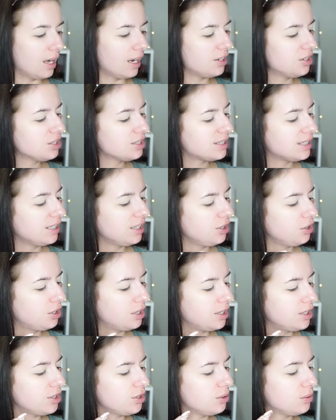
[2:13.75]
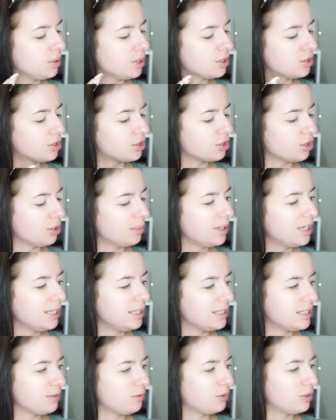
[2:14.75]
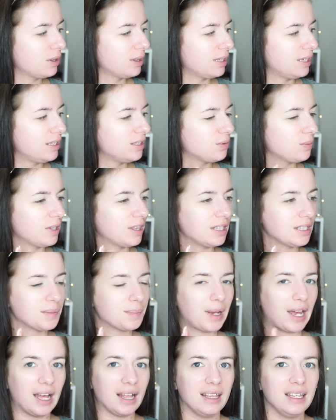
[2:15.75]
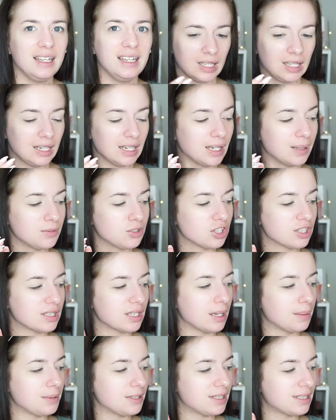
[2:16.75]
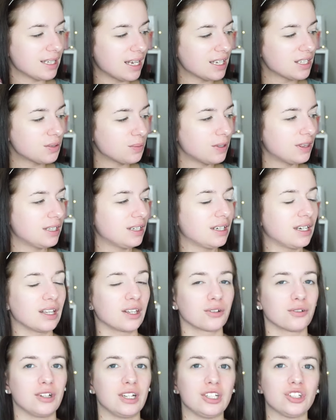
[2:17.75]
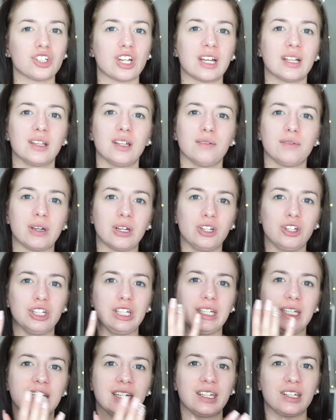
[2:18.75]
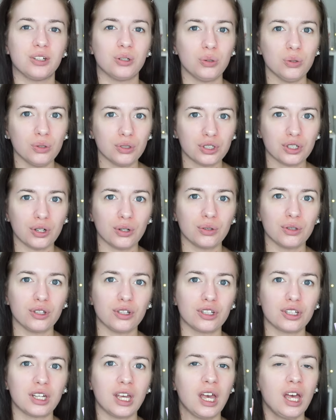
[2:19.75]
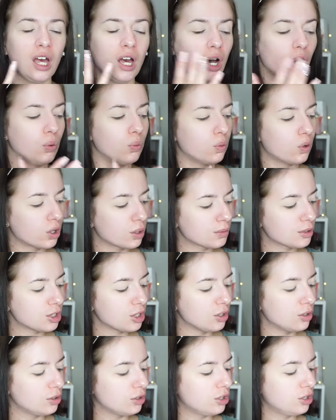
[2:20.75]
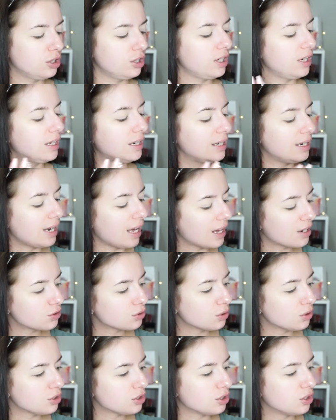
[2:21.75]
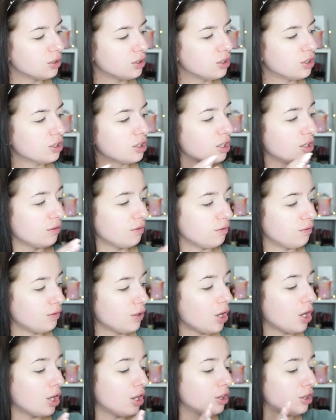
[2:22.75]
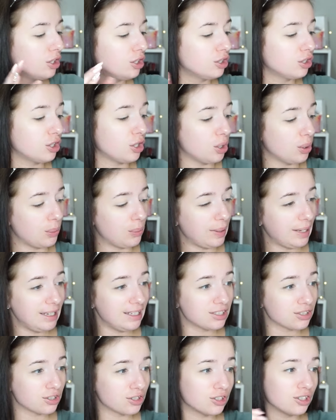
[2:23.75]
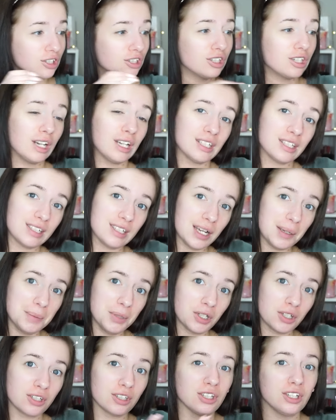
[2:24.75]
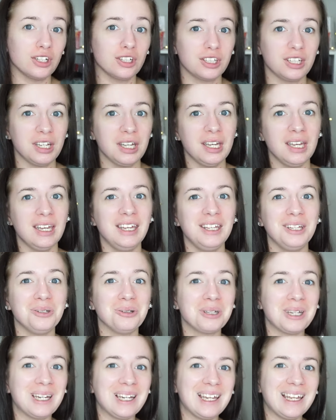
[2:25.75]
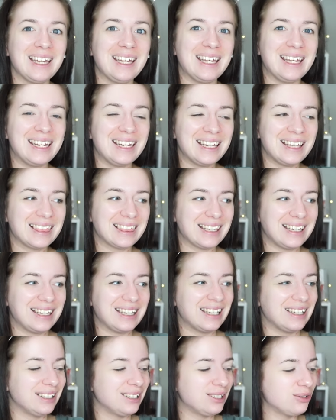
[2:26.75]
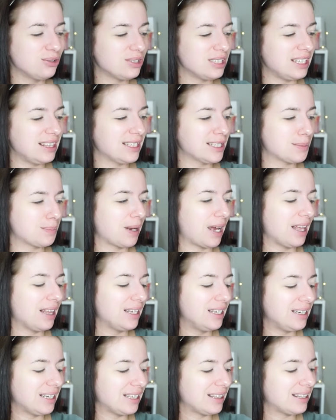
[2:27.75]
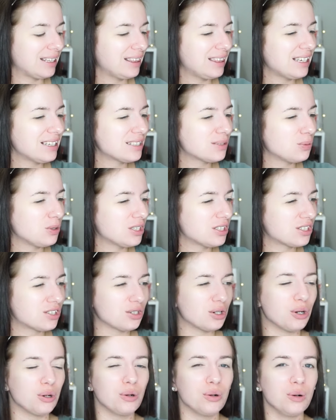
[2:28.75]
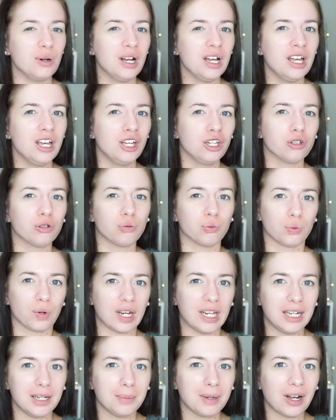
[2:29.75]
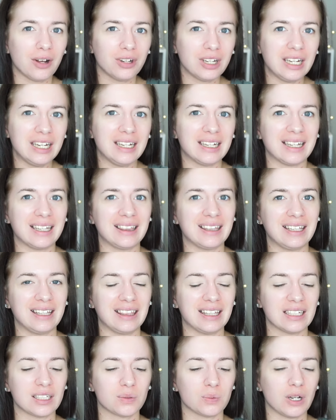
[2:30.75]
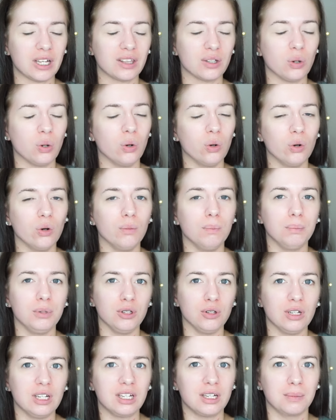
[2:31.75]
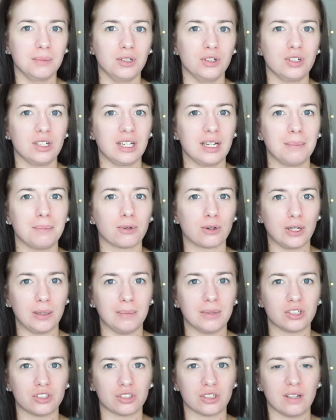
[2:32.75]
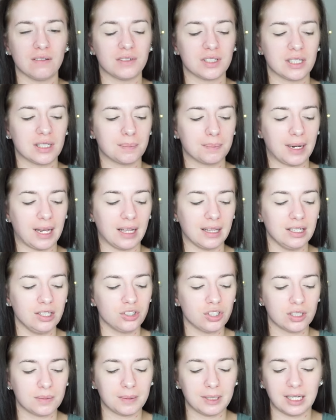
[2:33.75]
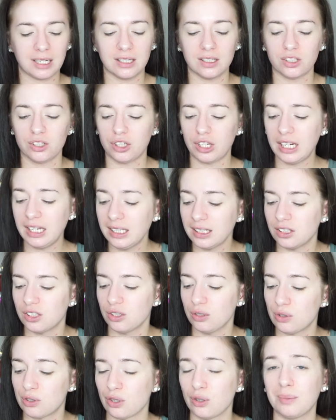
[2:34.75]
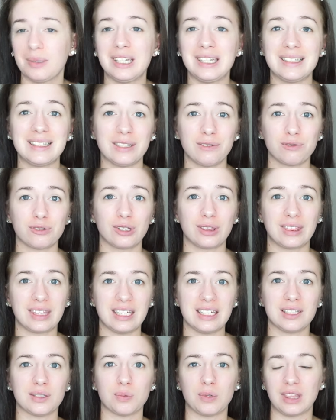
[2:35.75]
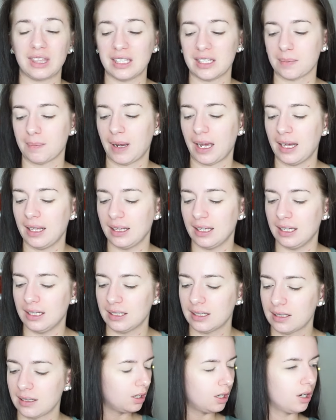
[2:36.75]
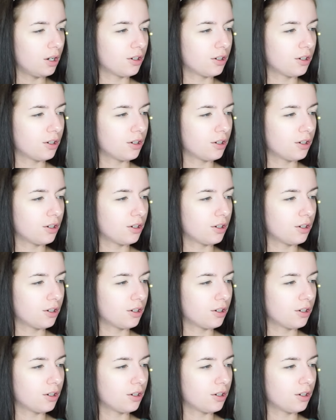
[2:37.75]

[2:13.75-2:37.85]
I just think you can do so many different things with this palette, and I'm just obsessed with the color range. I love how you can get a cool tone look, a warm tone look, a natural tone look, a fall look, a winter look, a summer look. You can get anything using this palette, and I think that's what's so great about it, and I think that's why the whole beauty community pretty much loves this palette, just because you can do so many different things with this palette.